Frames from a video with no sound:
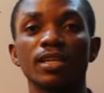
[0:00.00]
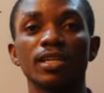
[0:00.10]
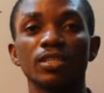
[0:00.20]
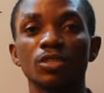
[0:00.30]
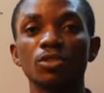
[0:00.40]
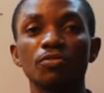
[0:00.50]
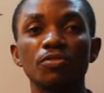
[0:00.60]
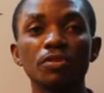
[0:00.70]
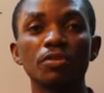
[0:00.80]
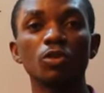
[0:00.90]
that you
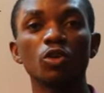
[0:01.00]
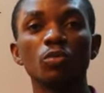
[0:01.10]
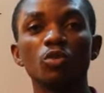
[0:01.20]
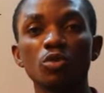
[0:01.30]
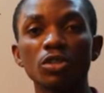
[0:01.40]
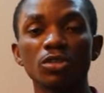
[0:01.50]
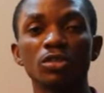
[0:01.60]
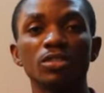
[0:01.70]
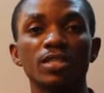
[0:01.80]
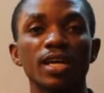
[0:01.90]
feel you do not
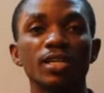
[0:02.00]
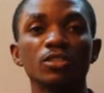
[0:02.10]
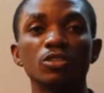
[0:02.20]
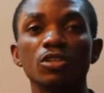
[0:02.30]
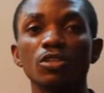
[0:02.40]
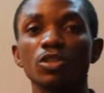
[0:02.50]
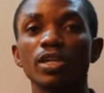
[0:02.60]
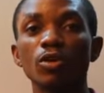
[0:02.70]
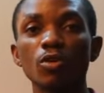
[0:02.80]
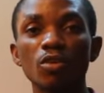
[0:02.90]
understand, you
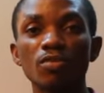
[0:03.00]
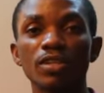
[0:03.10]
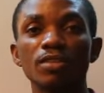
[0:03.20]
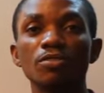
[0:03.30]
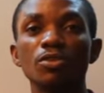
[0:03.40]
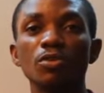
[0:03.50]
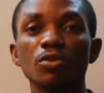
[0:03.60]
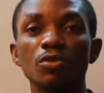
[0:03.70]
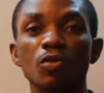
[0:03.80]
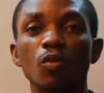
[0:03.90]
can go over the
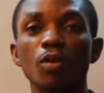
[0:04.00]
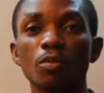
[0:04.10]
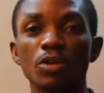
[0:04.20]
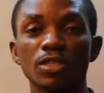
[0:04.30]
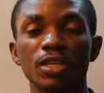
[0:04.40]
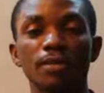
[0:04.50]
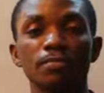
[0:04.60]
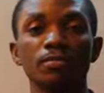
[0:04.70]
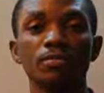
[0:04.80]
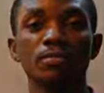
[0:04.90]
video one more time.